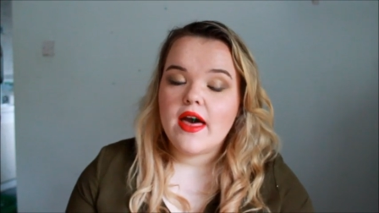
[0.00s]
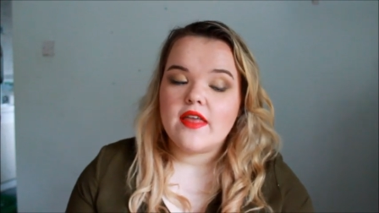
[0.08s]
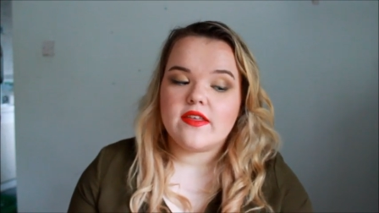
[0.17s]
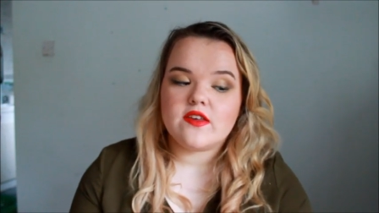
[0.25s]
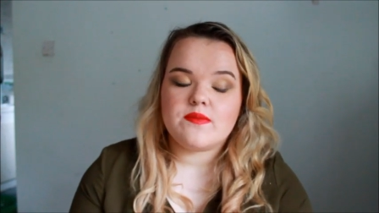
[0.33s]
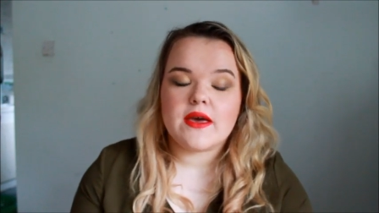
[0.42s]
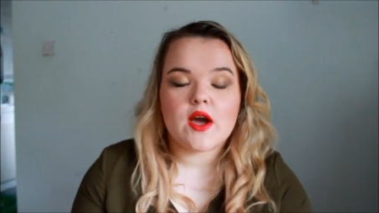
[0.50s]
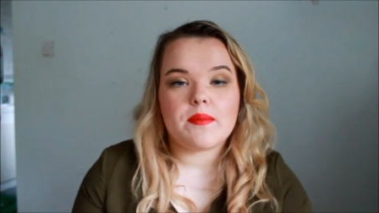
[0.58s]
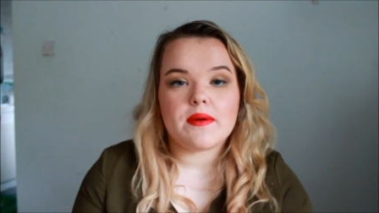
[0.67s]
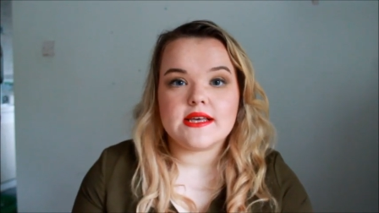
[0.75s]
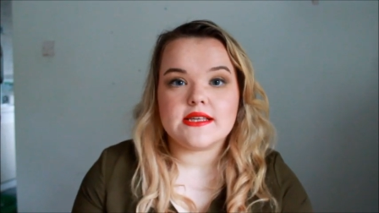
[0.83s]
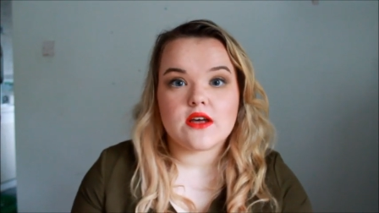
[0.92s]
This makeup
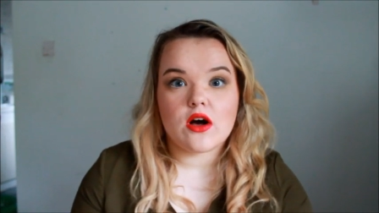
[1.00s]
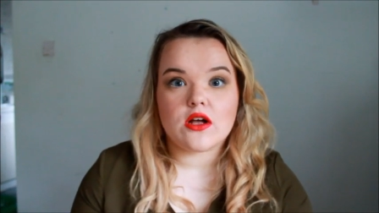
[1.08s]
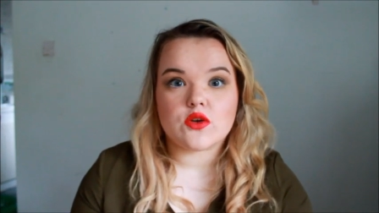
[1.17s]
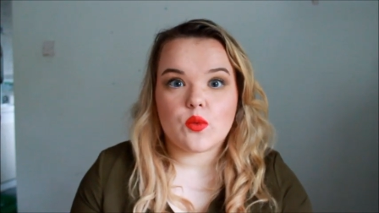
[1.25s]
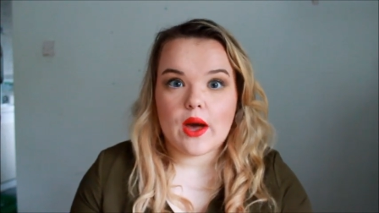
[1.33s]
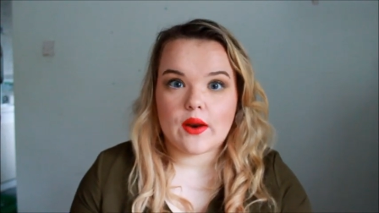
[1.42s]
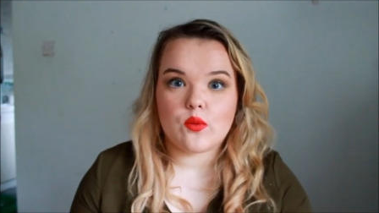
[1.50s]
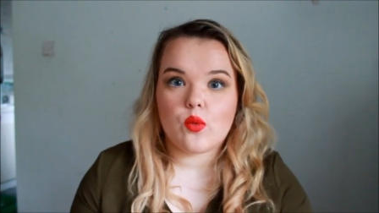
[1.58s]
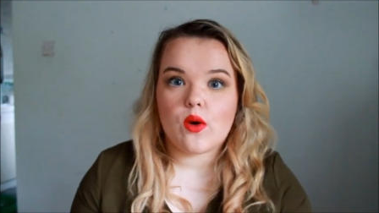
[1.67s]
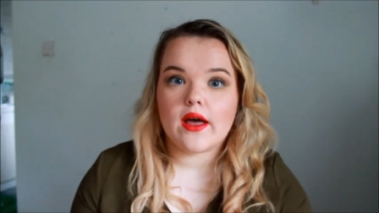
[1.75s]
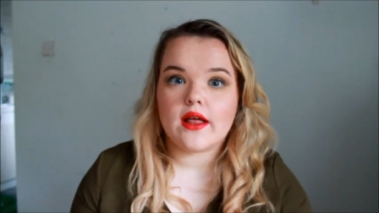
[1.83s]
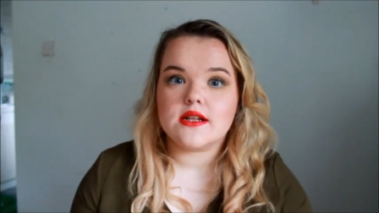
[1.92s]
is called Wet n
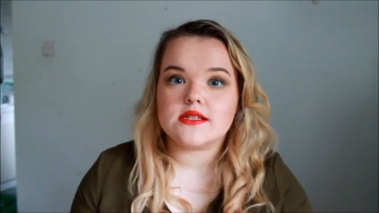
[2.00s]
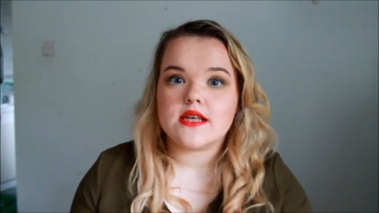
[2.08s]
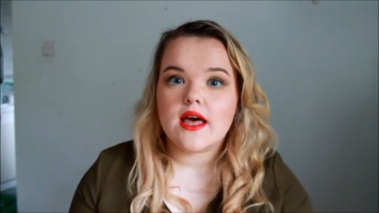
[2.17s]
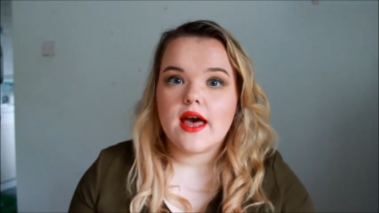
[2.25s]
Wild.